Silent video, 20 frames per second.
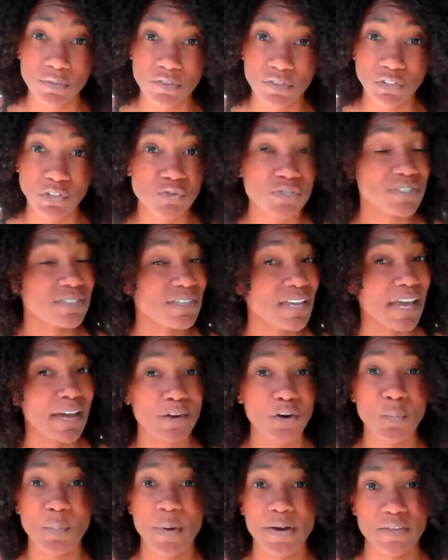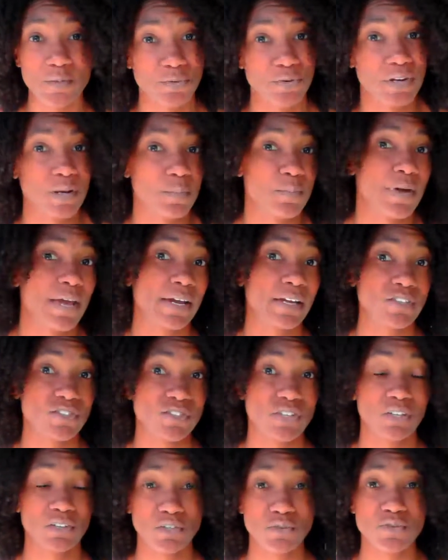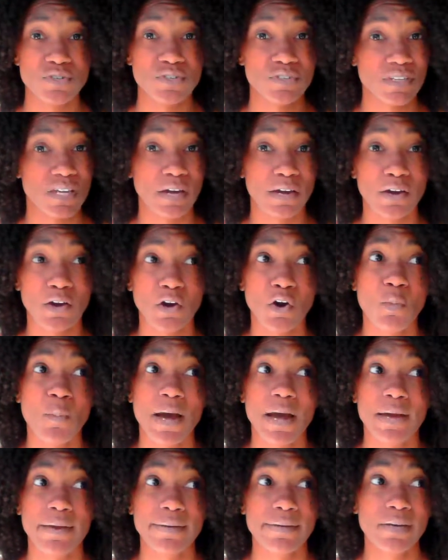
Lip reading: So you just can't go by the pretty packaging, or you just can't go by,